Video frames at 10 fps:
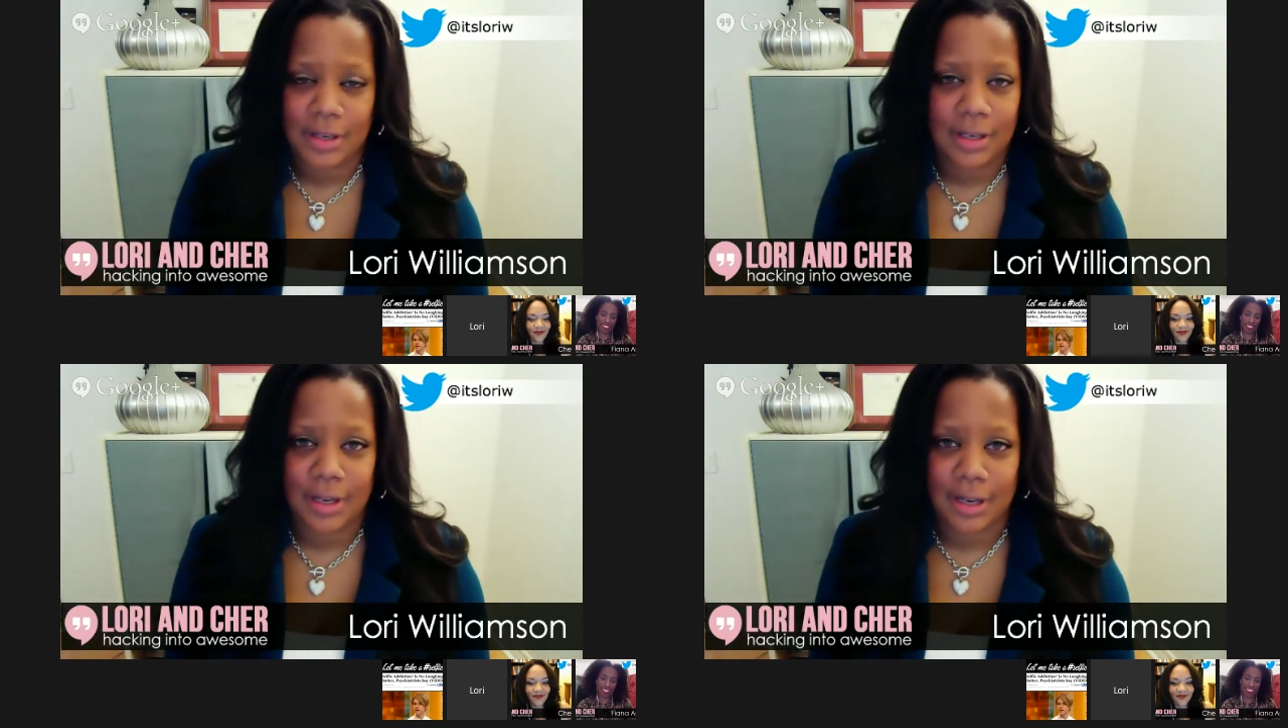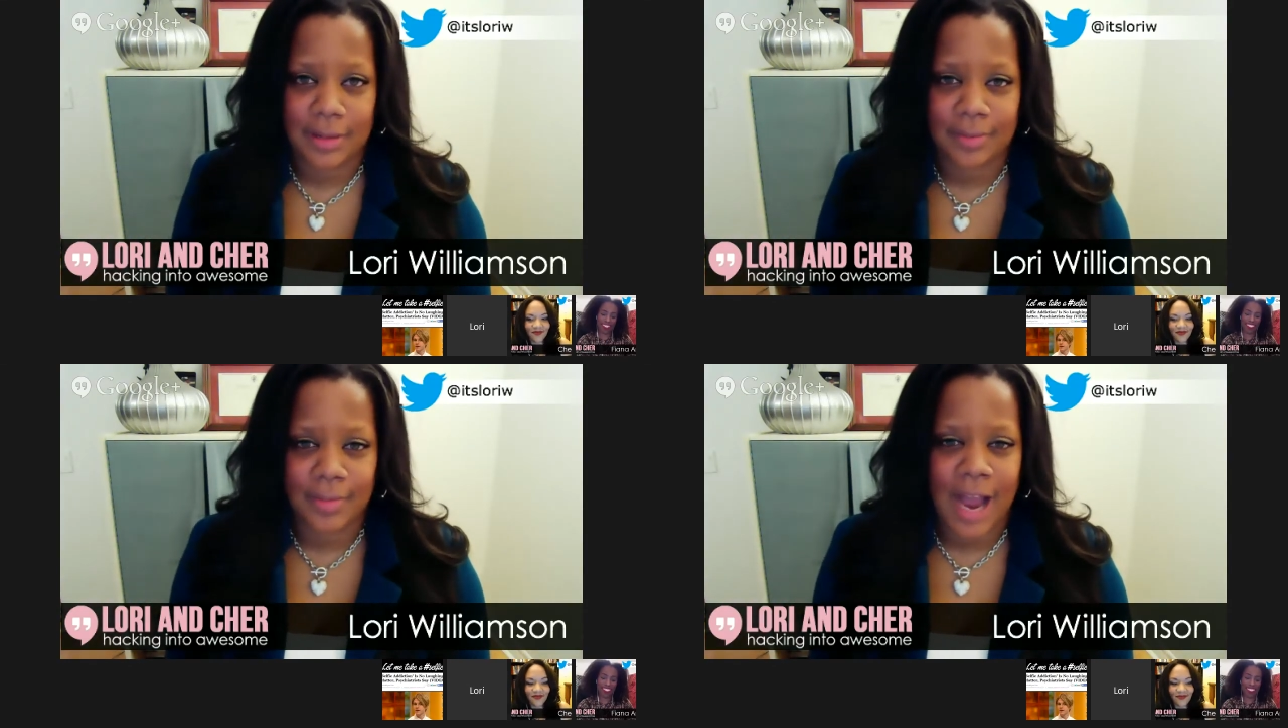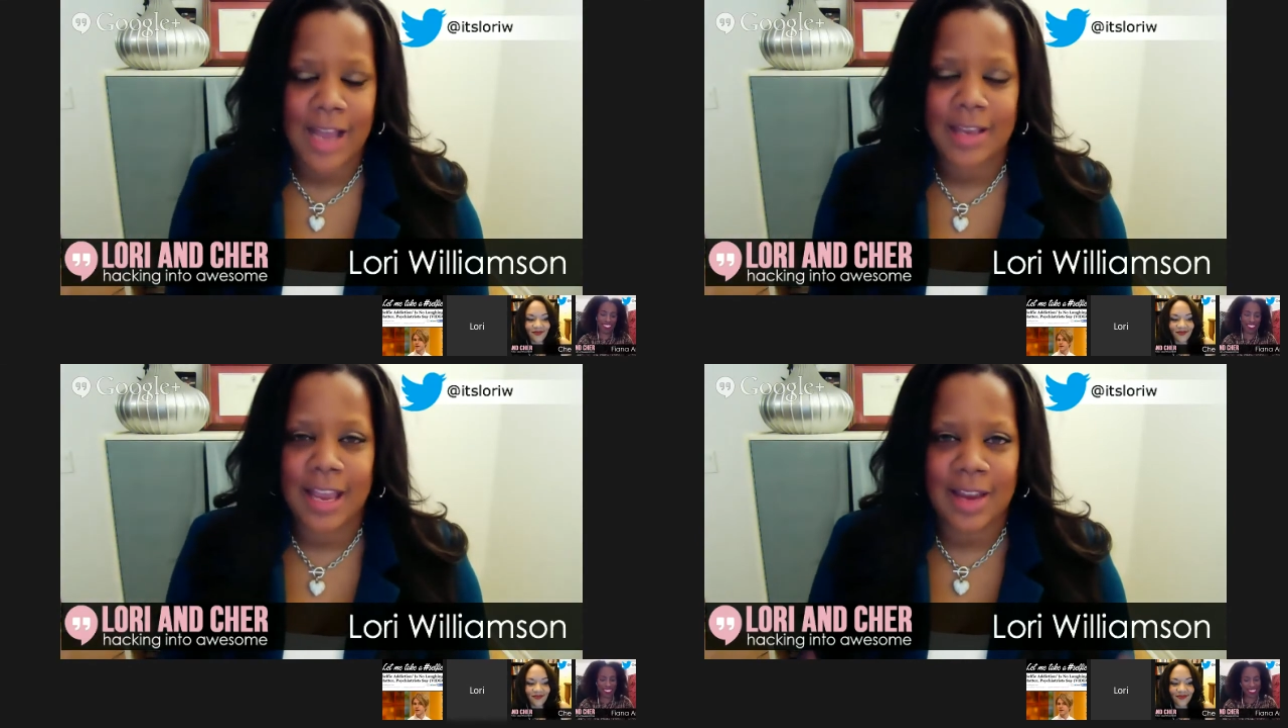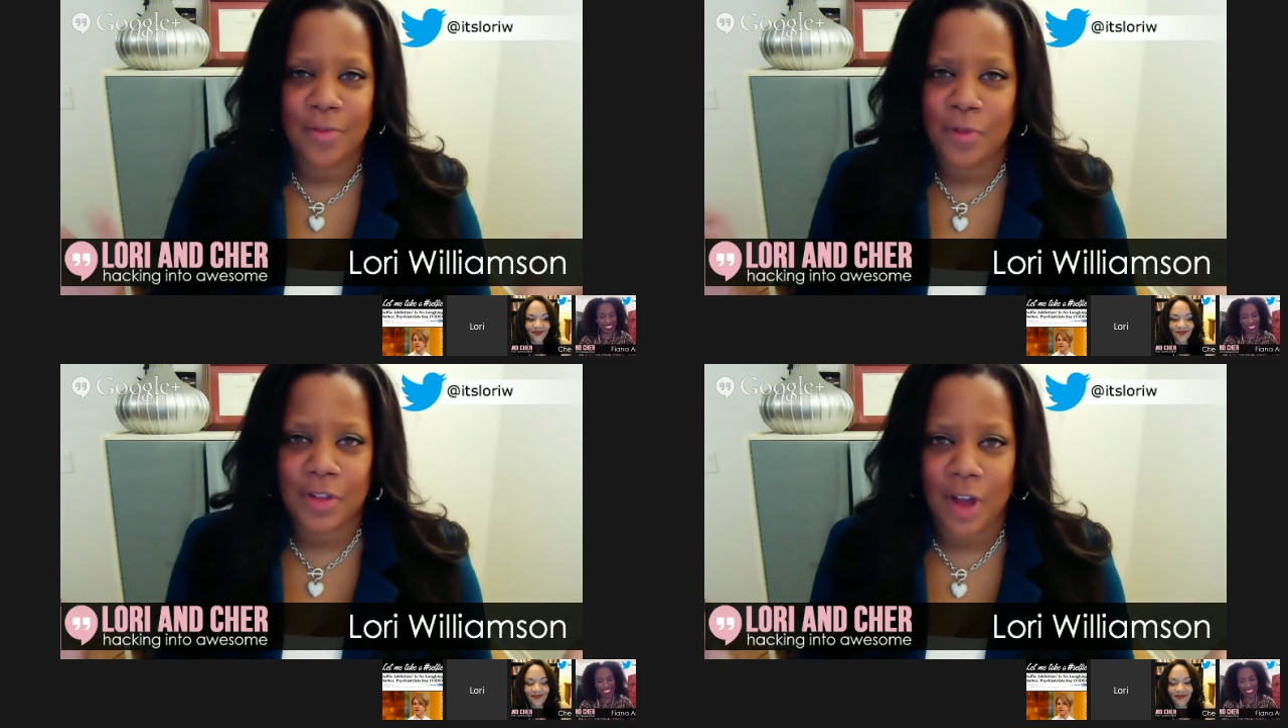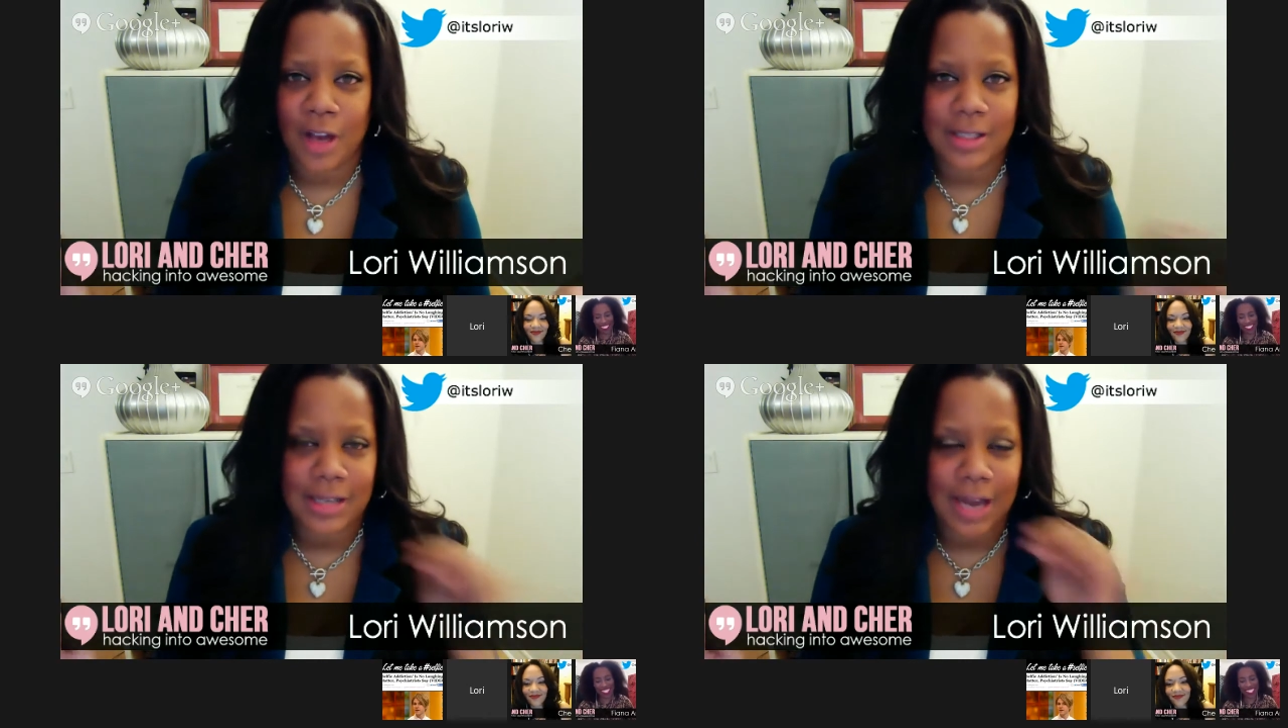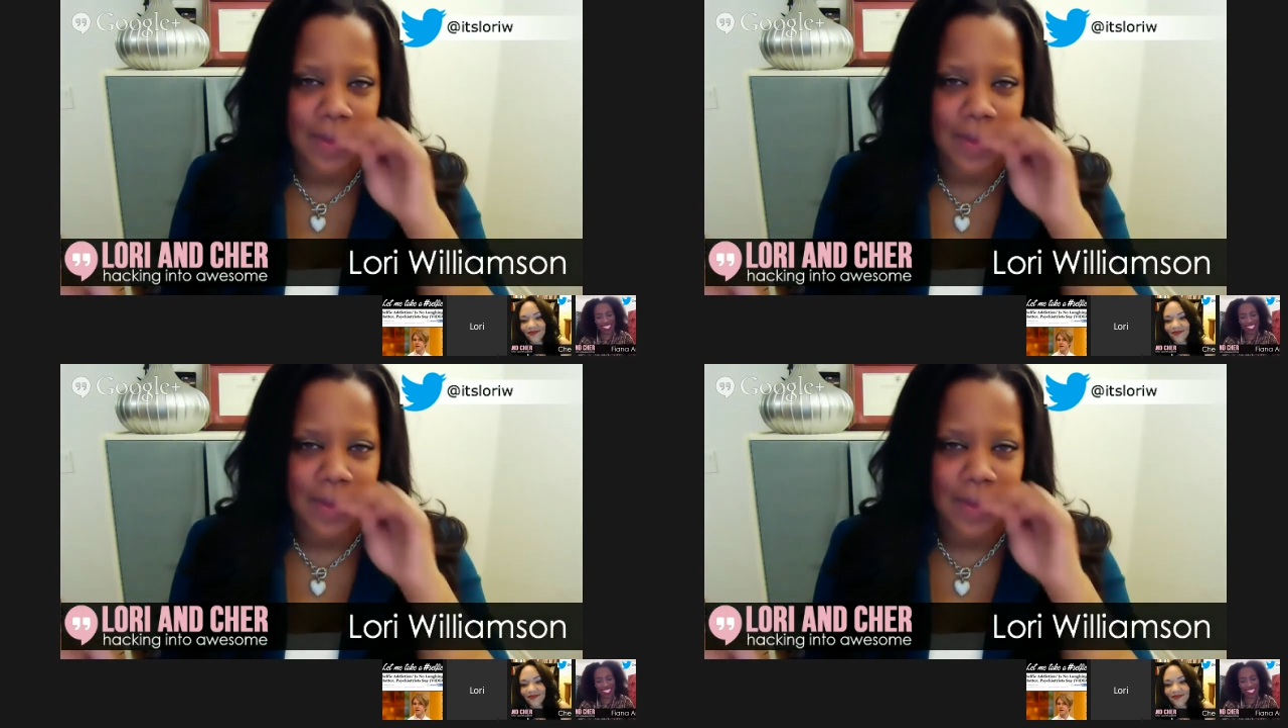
For the longest time,